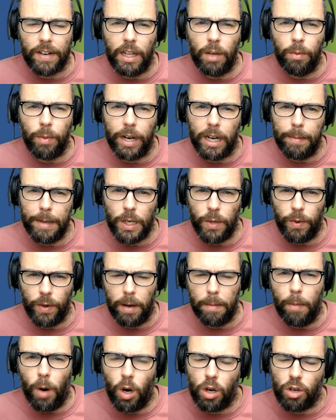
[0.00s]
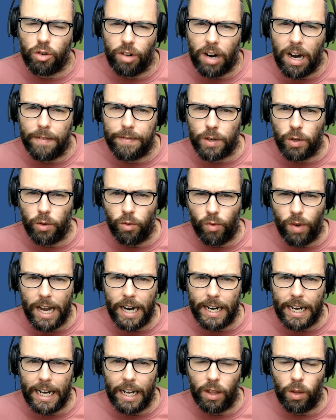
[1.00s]
and then we're going to be doing a mock draft to
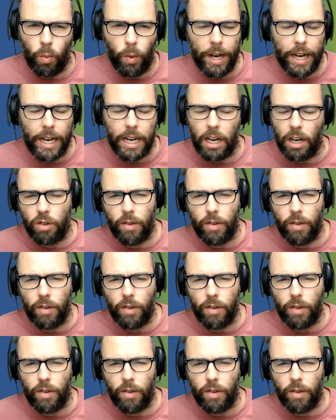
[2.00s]
round out the week.